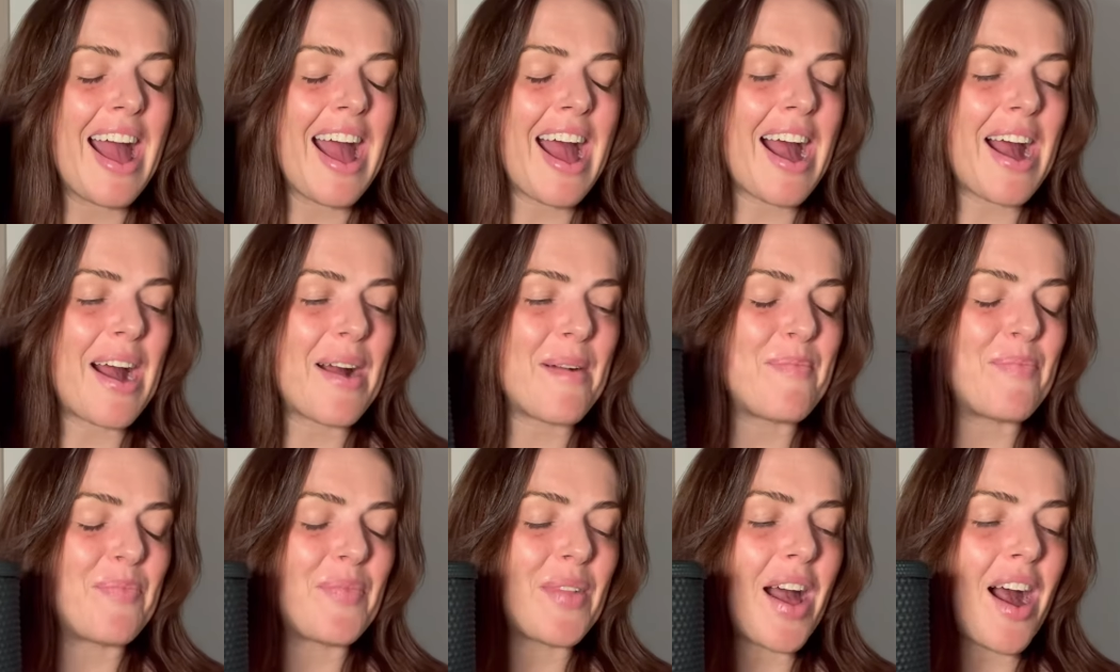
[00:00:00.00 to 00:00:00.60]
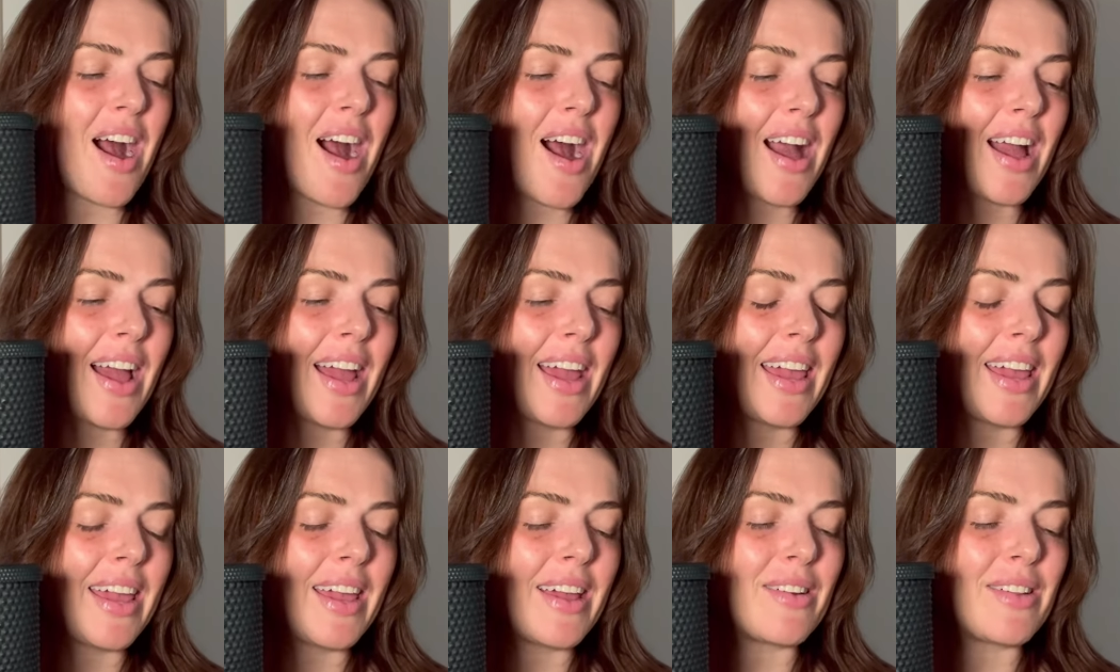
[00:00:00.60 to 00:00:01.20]

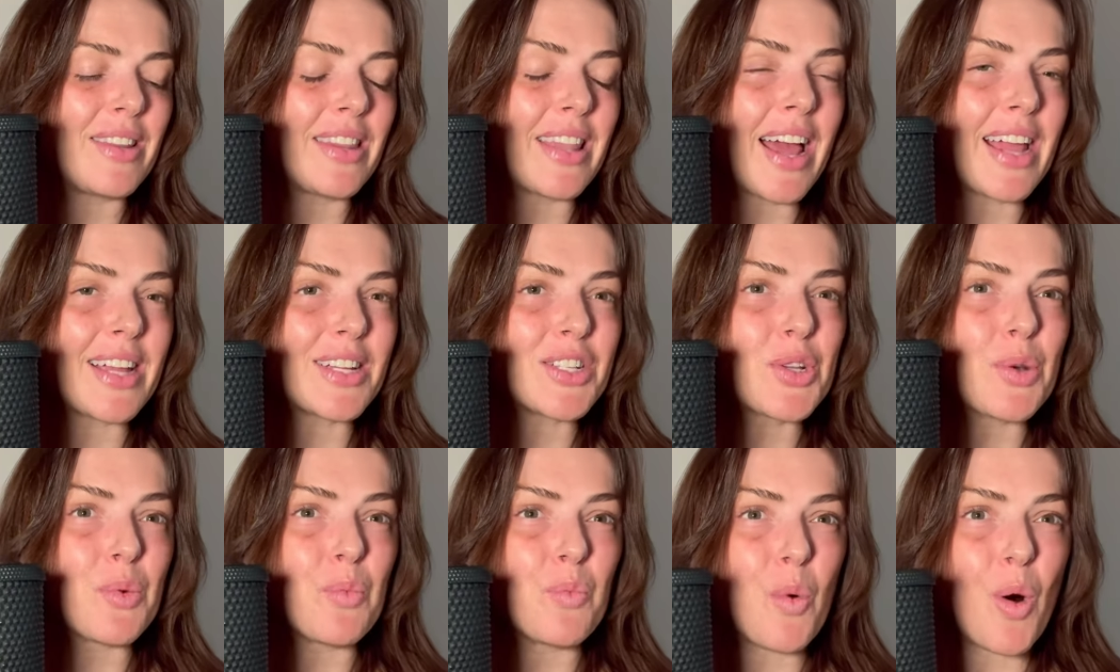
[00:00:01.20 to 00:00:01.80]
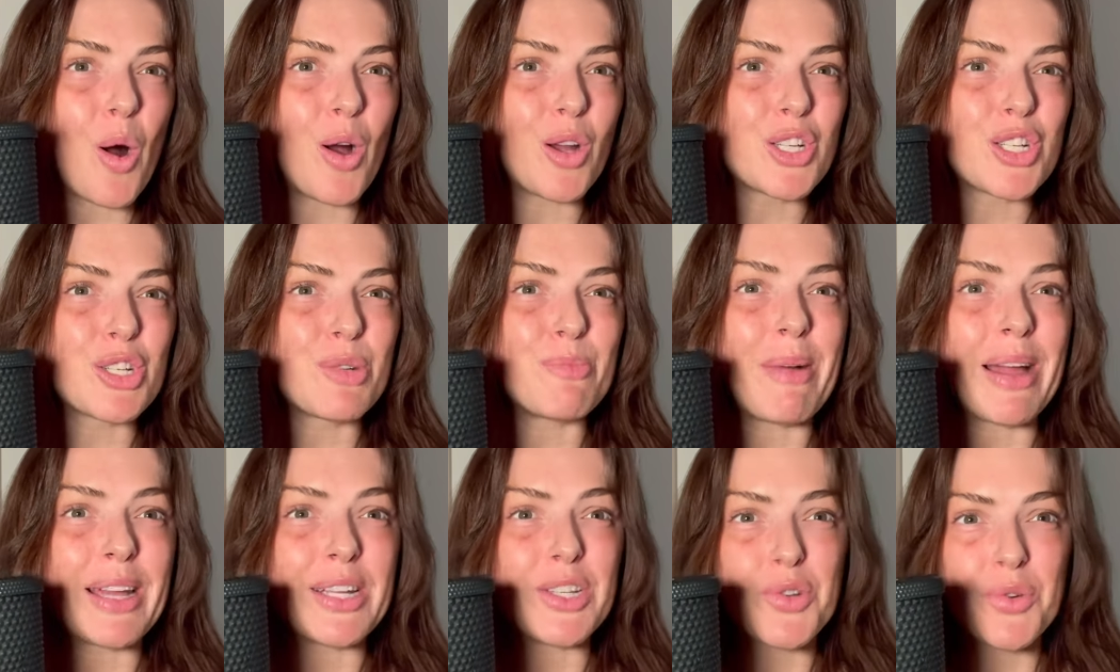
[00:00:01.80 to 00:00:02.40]
I like to wash
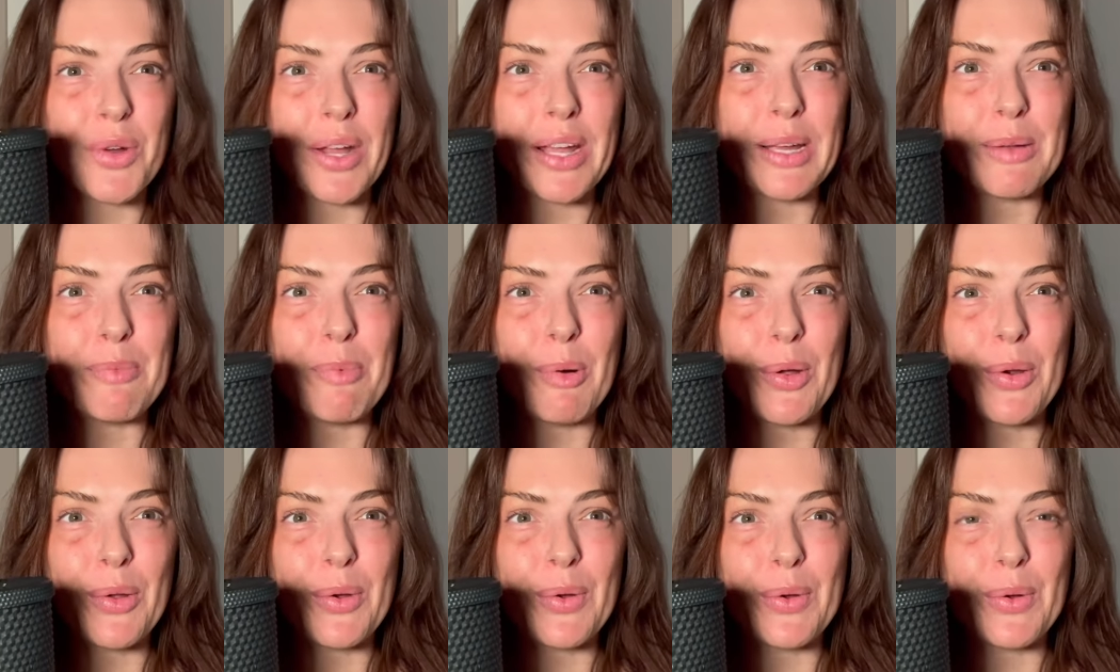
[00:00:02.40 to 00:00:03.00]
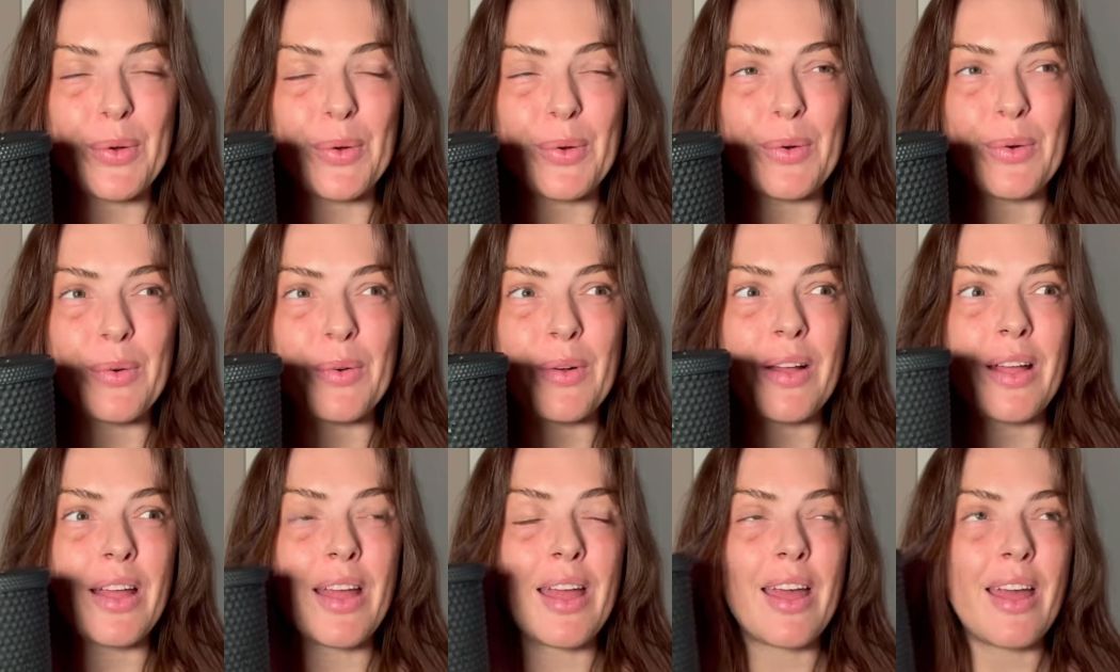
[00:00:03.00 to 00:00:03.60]
my drink
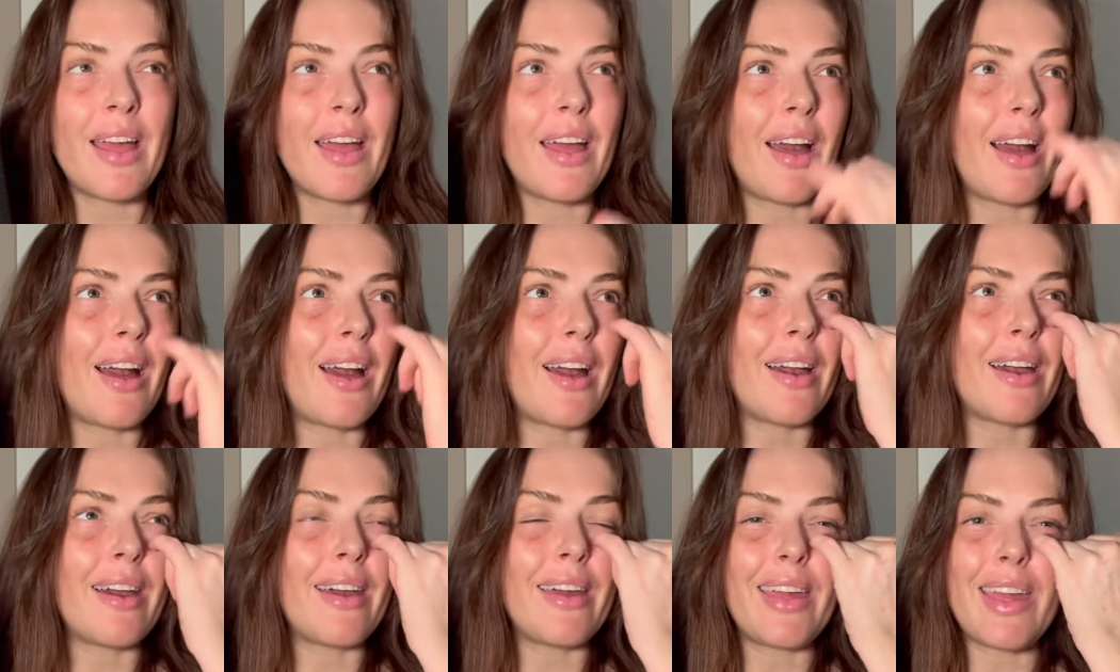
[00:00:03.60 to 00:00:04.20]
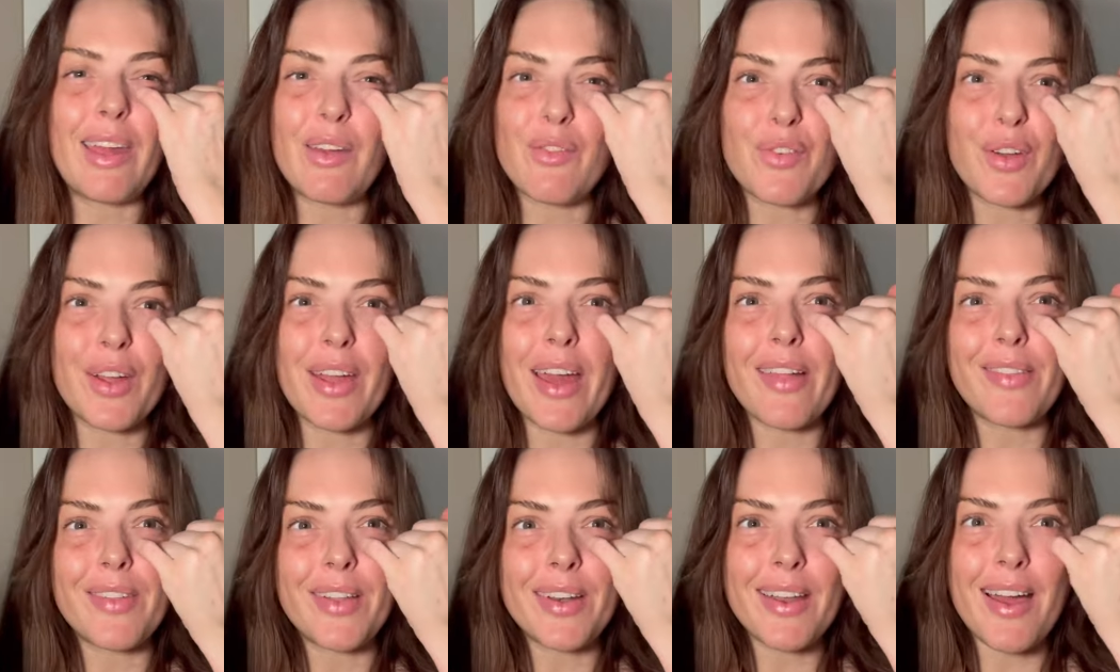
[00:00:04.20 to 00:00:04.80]
bottle every
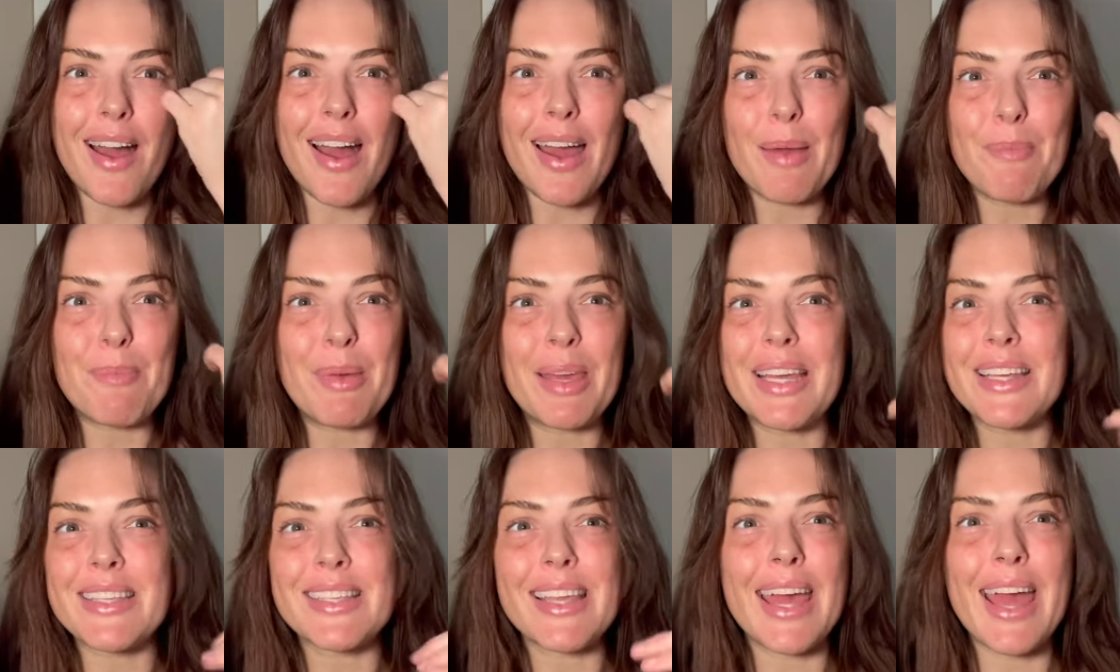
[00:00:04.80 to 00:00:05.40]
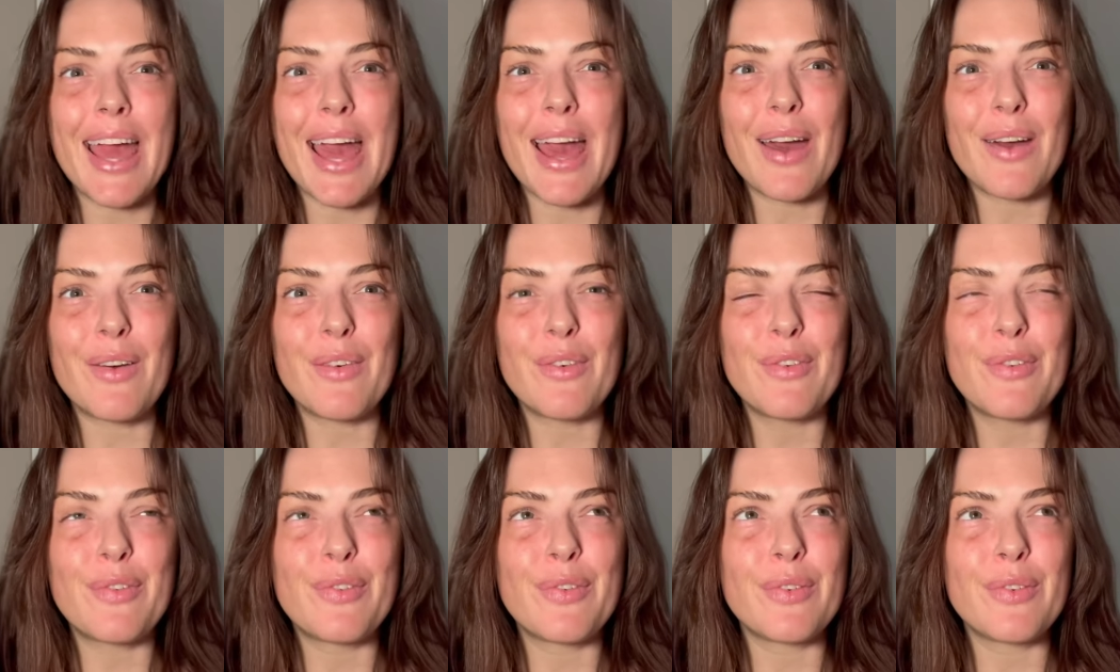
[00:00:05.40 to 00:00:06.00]
other night because I have